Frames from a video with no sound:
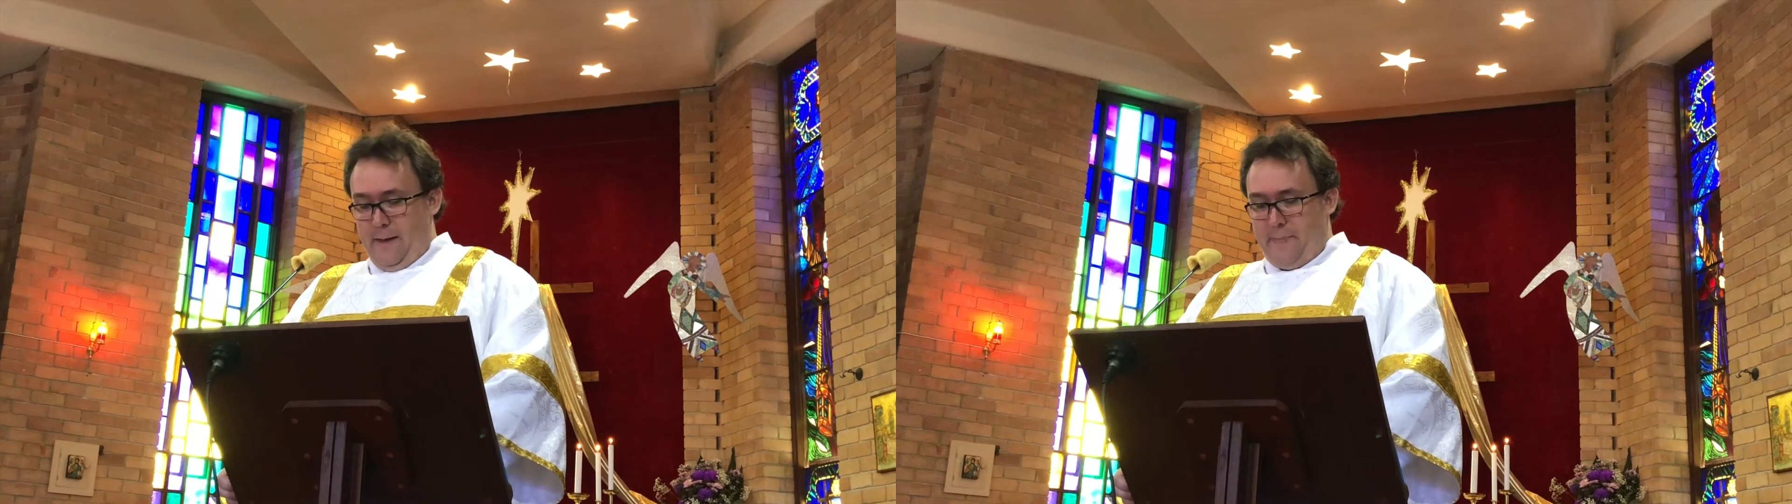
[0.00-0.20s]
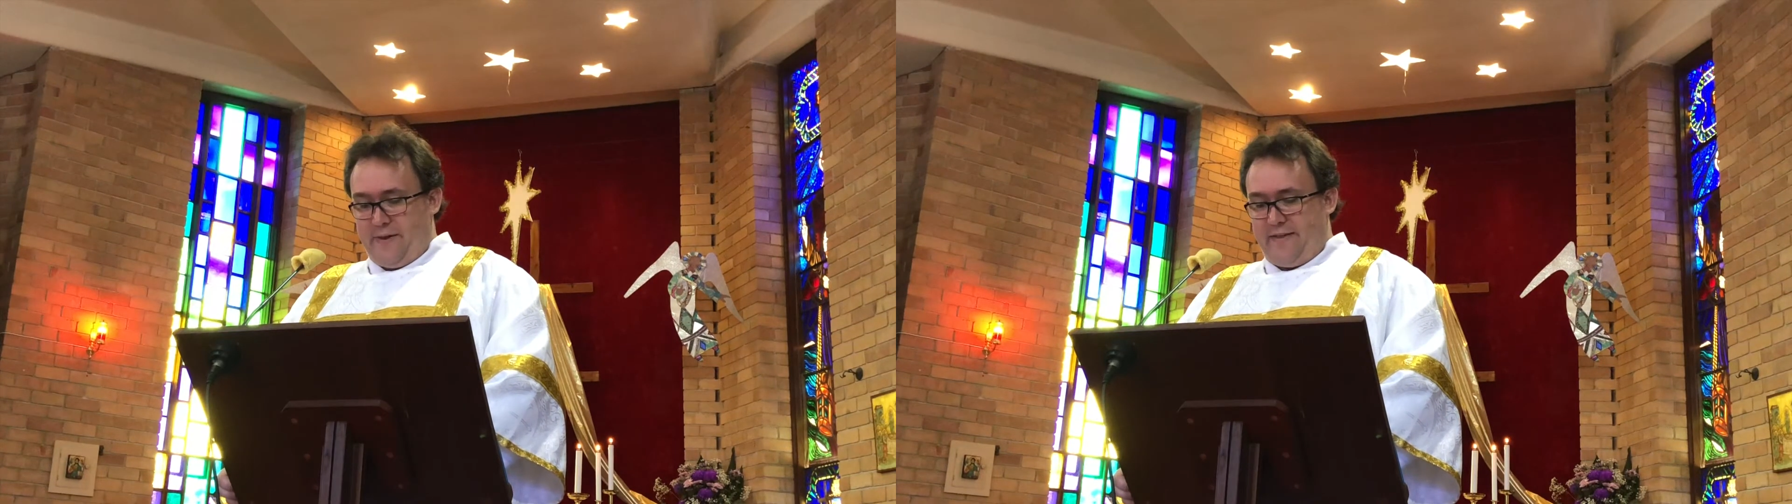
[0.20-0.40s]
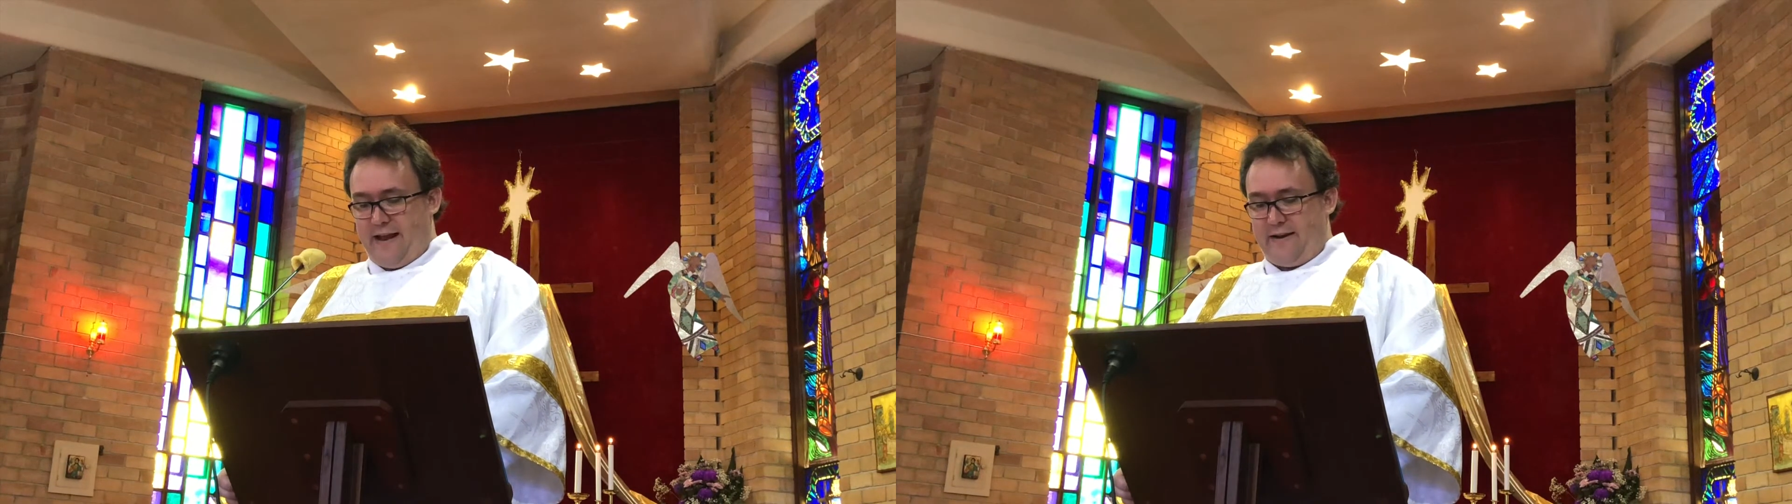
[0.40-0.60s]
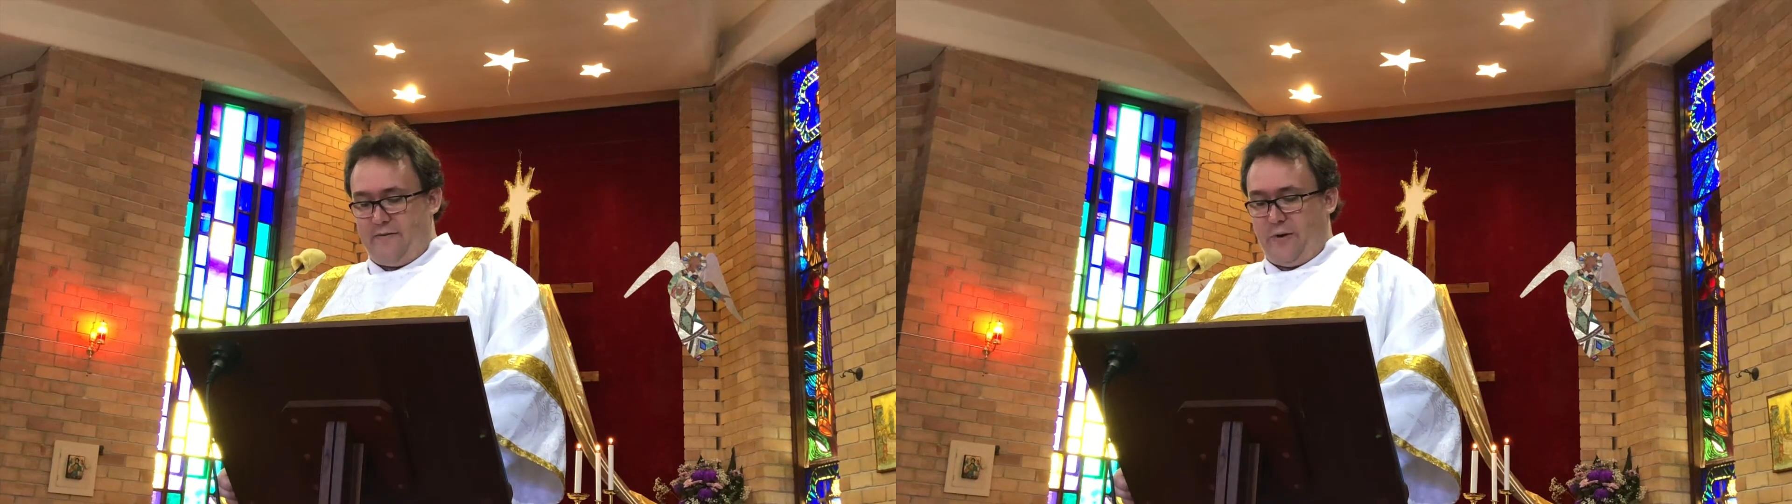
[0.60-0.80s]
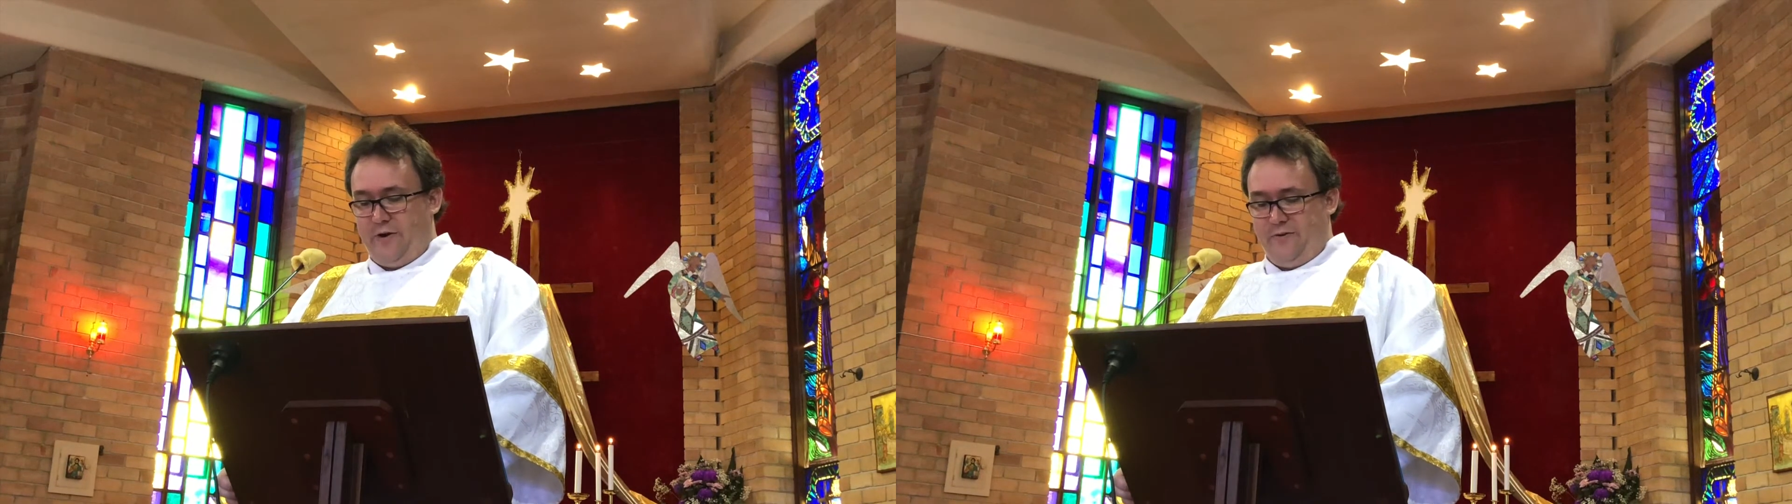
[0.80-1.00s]
but that
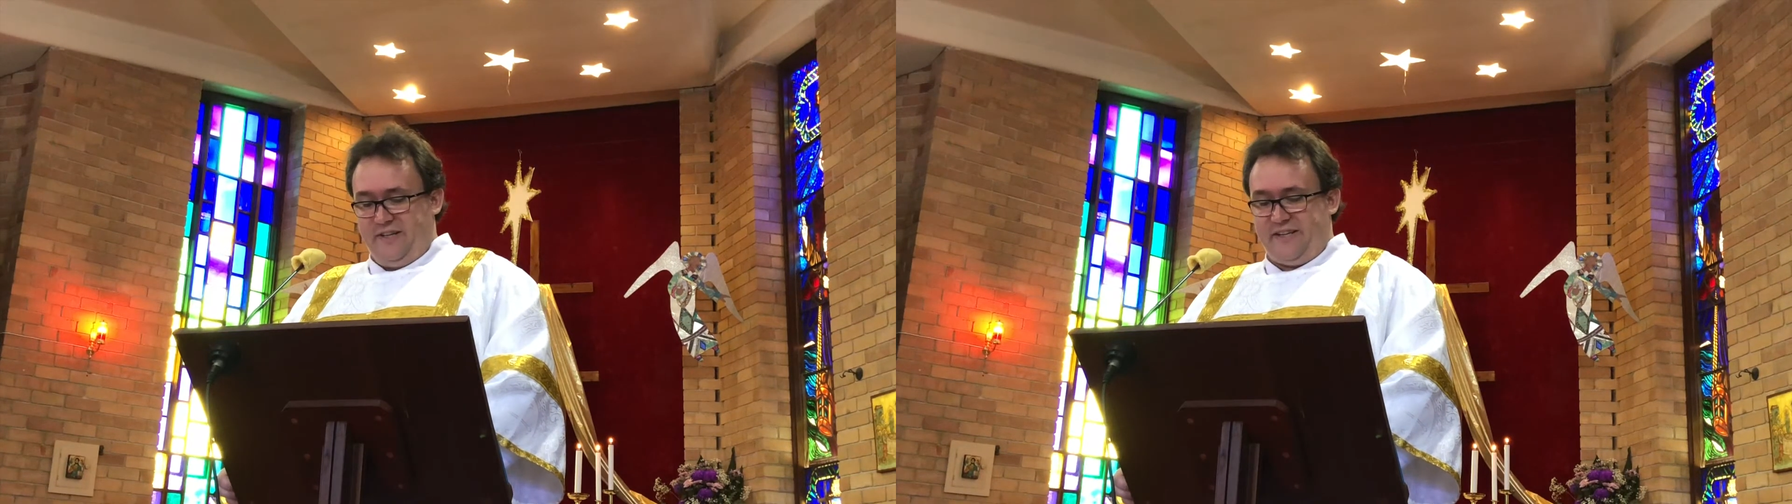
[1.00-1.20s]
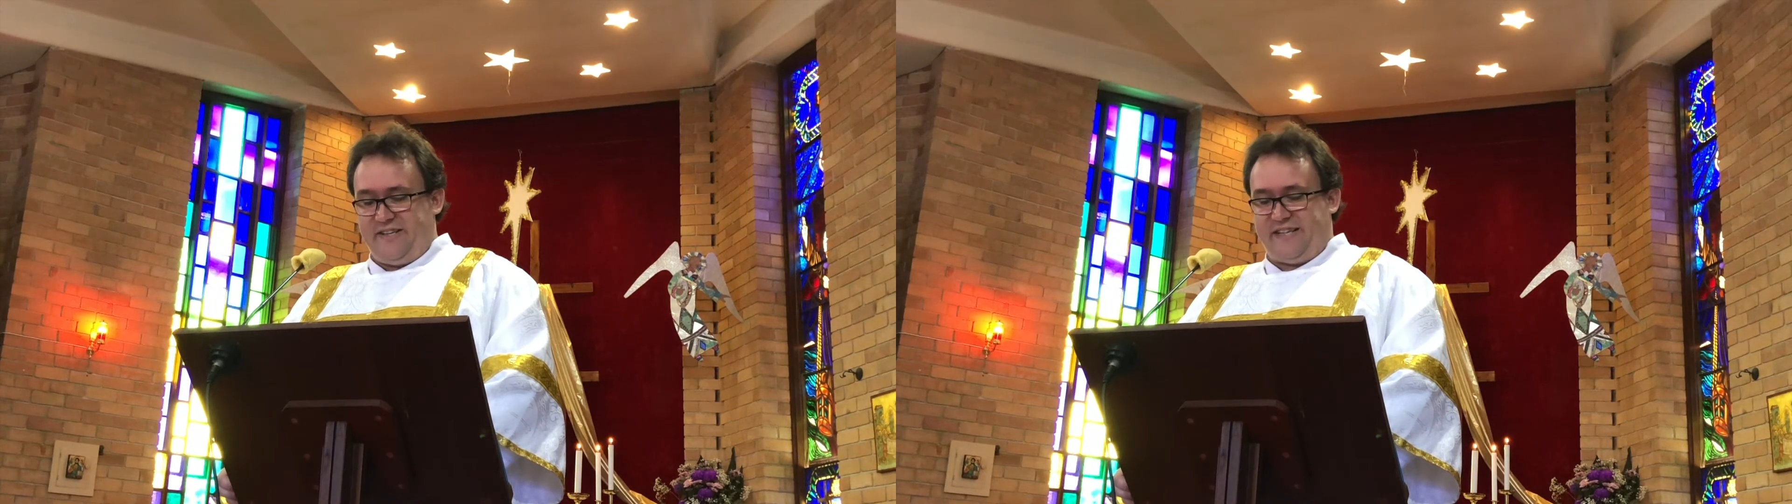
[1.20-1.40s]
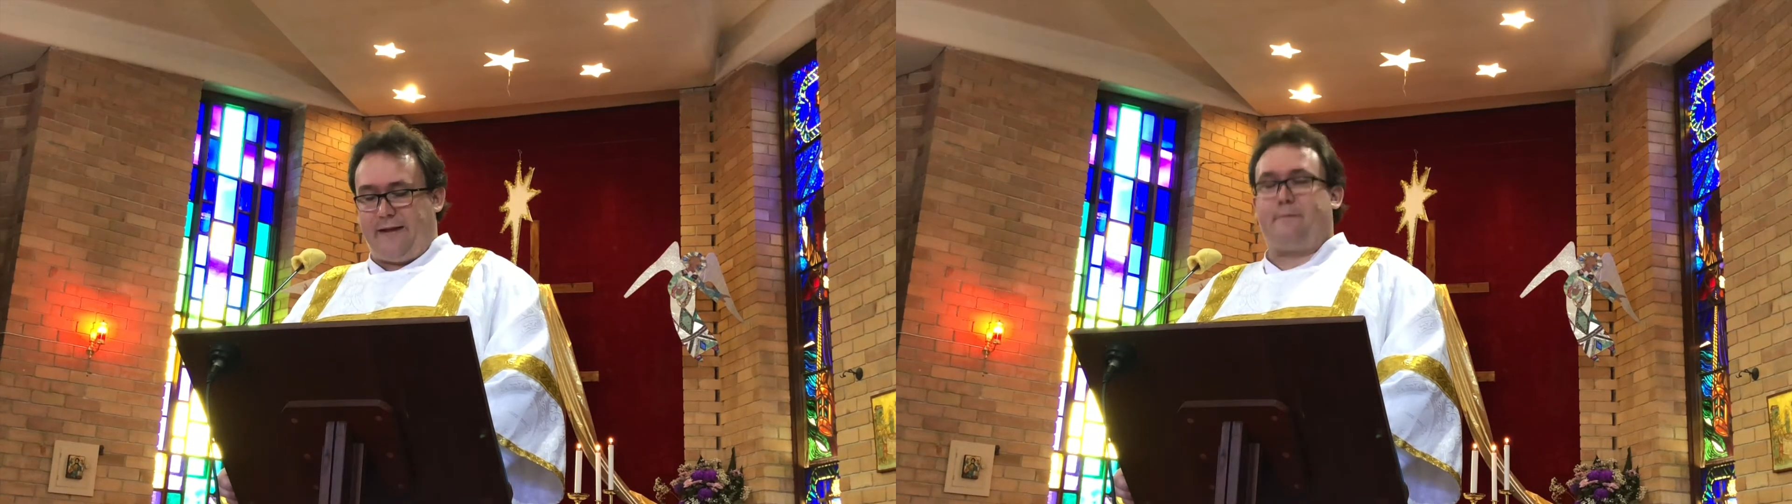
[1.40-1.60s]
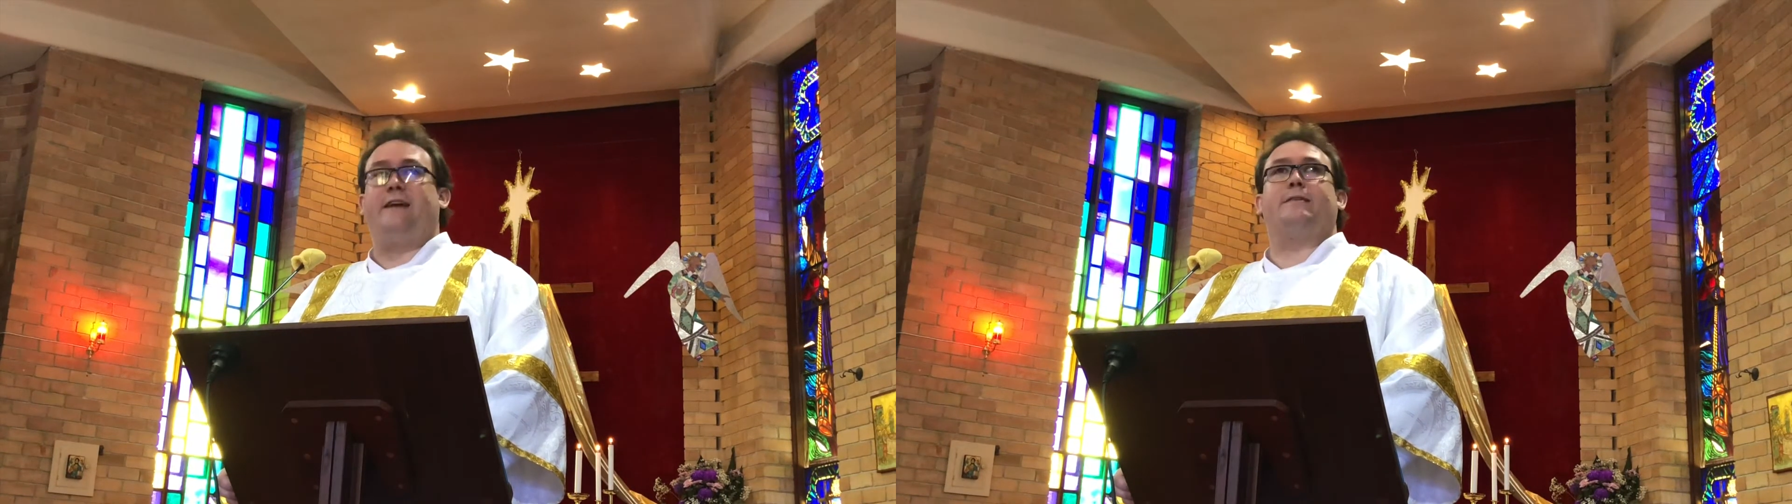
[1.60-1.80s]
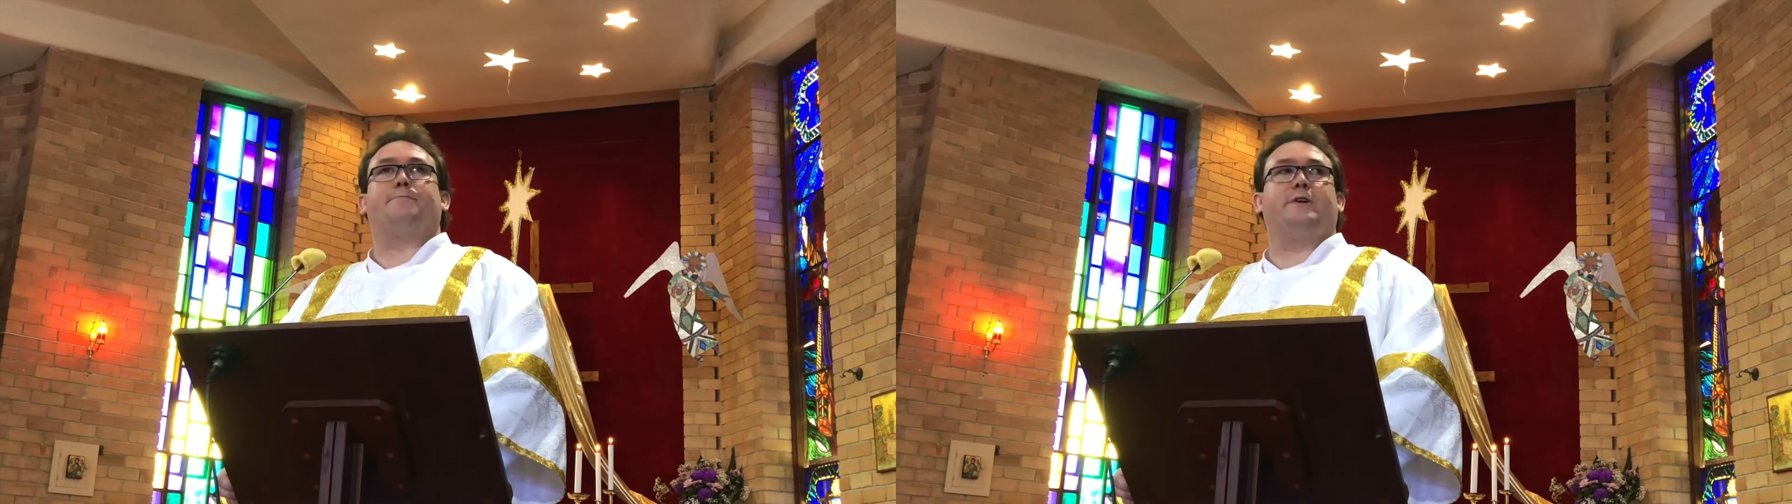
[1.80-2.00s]
we also celebrate the